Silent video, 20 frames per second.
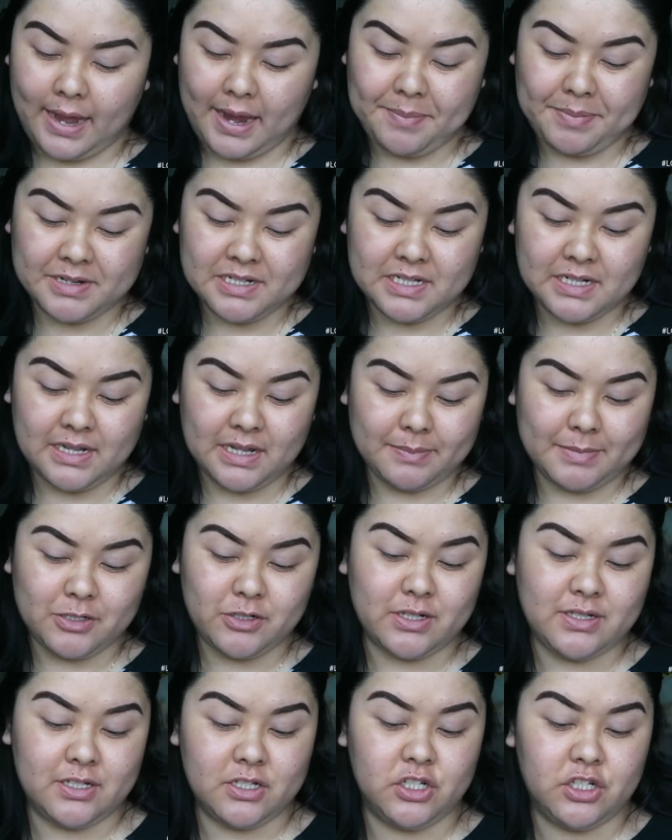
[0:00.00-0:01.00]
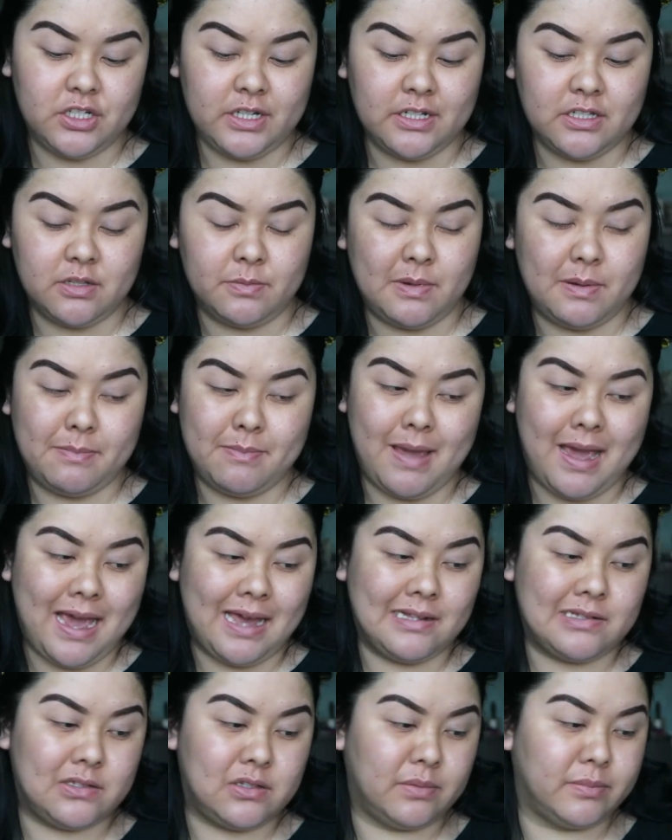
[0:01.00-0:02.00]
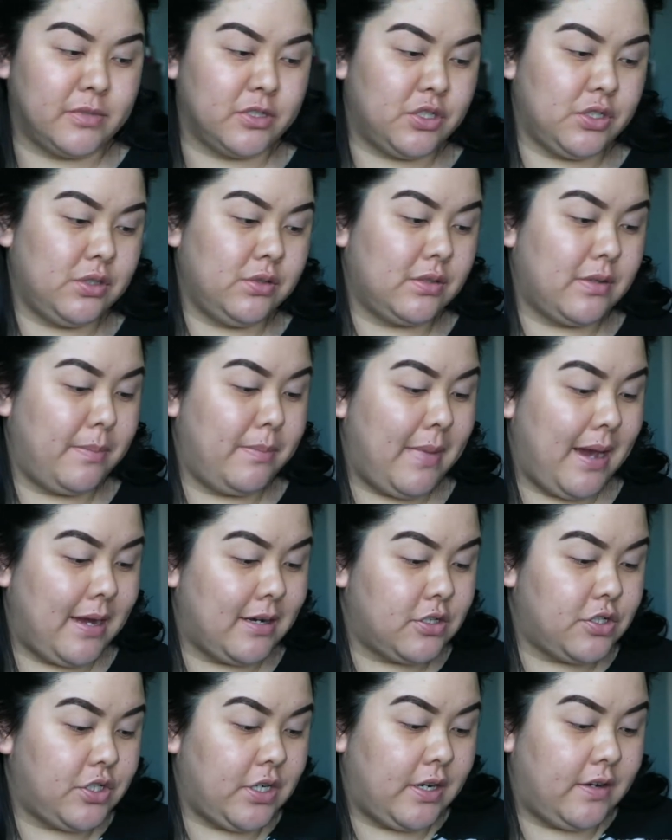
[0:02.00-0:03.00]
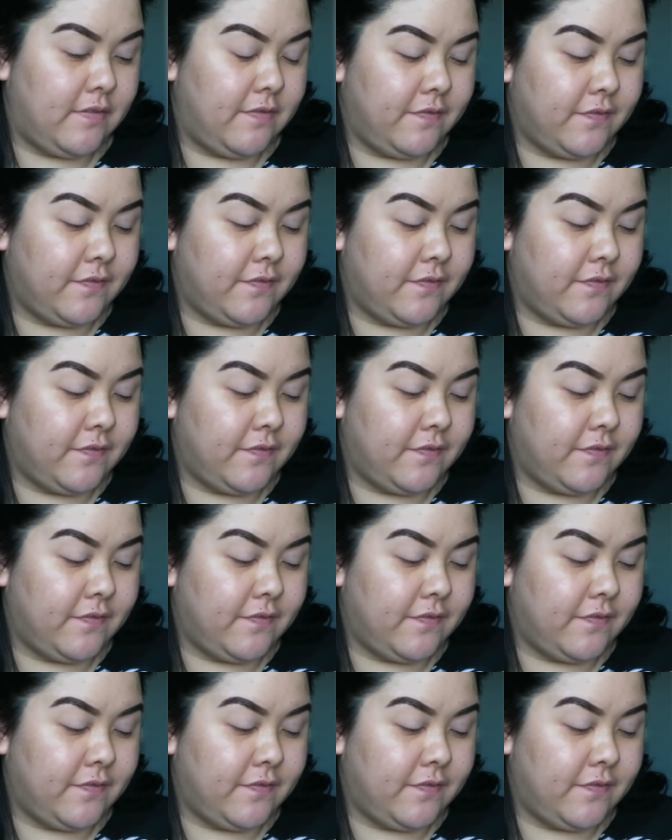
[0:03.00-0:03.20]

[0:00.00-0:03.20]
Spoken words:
I personally like my transition shade to be matte, so I'm gonna choose a matte shade